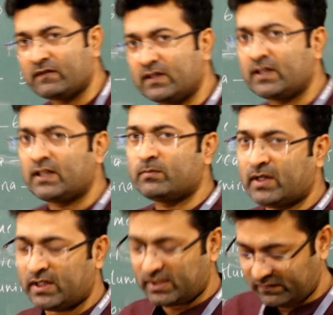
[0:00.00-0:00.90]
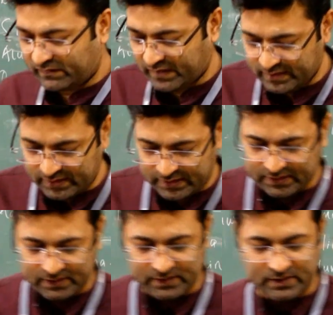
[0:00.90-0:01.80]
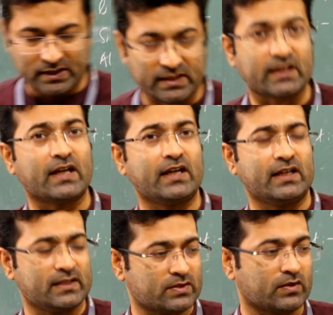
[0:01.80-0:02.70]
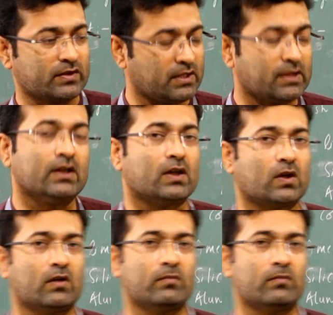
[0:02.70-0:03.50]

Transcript: we need many different ingredients or the raw